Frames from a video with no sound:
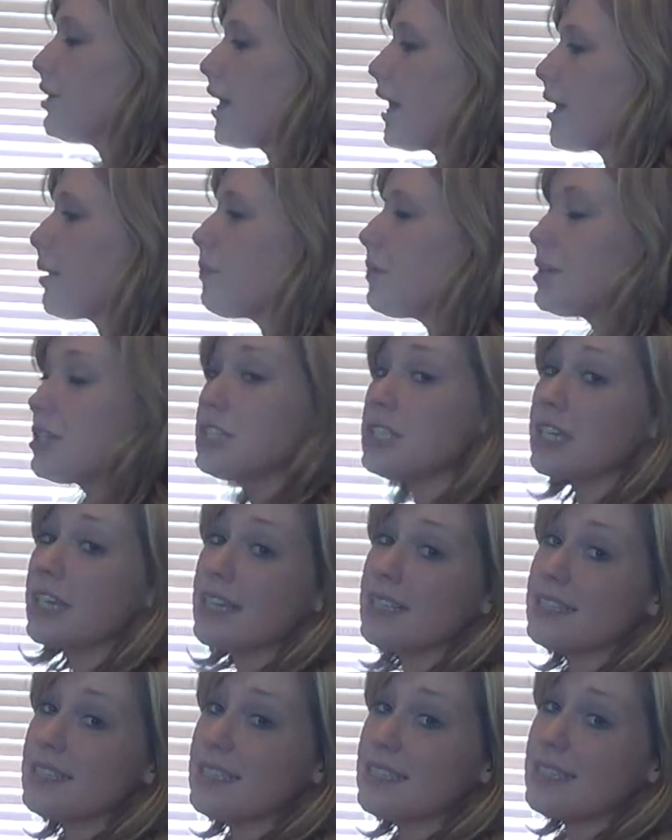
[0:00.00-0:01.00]
kind of push
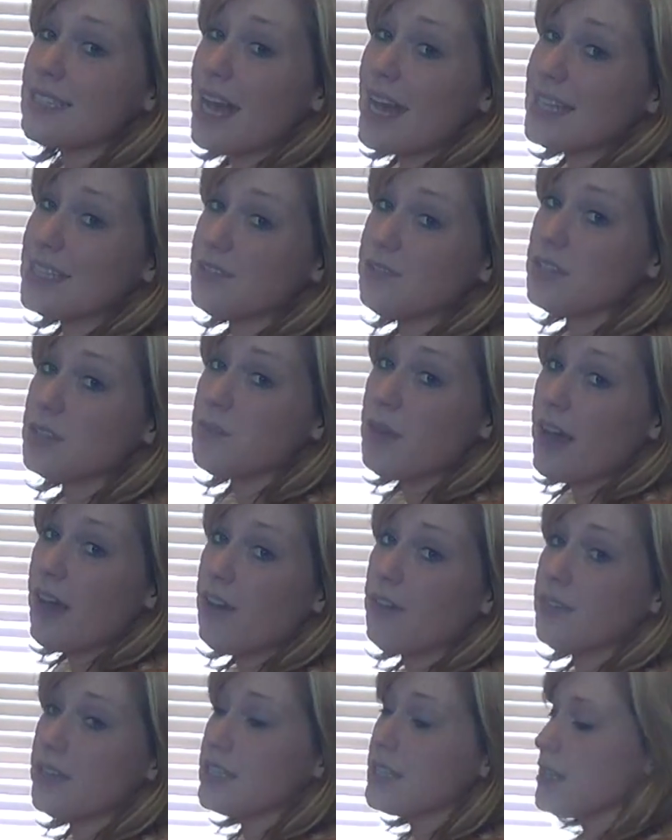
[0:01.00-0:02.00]
against the sides of his
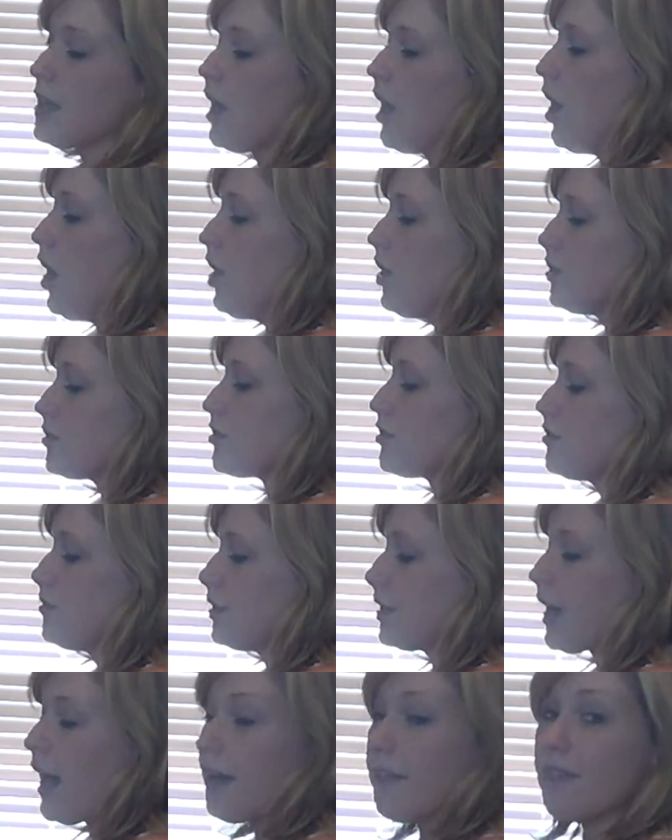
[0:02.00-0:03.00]
pelvis. So
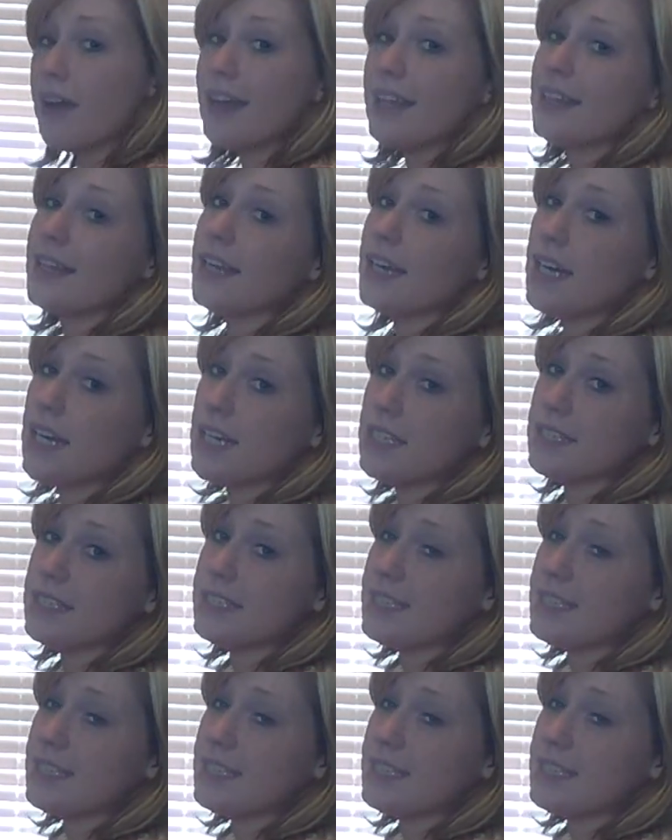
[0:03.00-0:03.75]
you got right there on the